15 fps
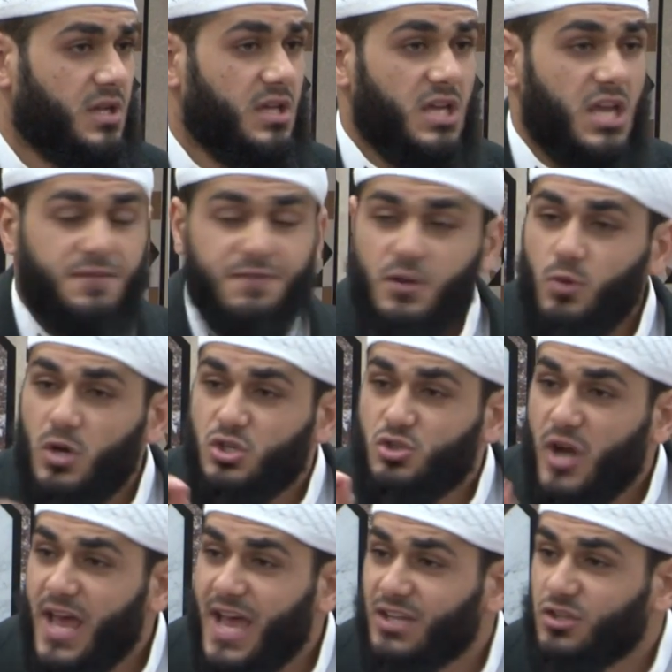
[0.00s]
If he were
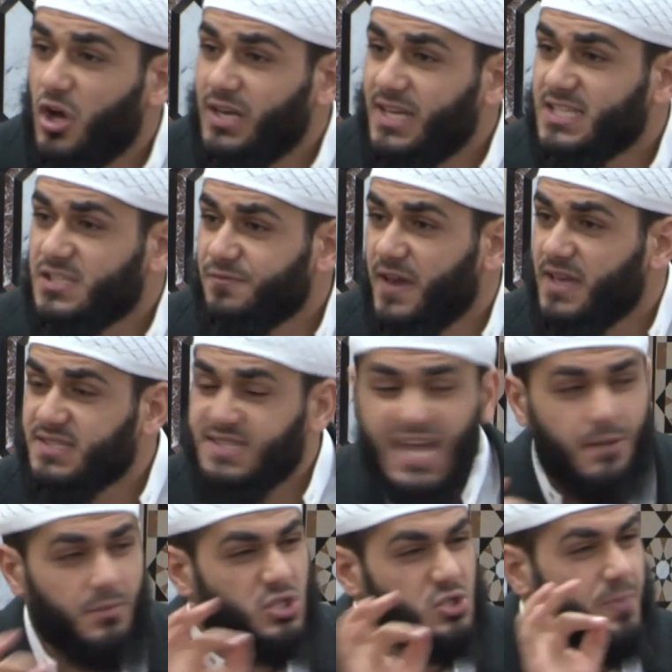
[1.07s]
dragged on his face,
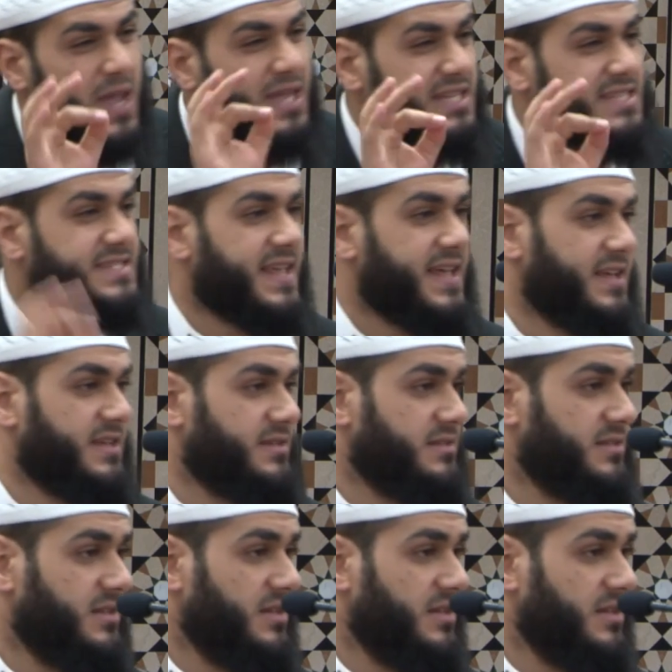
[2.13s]
how much pain is that?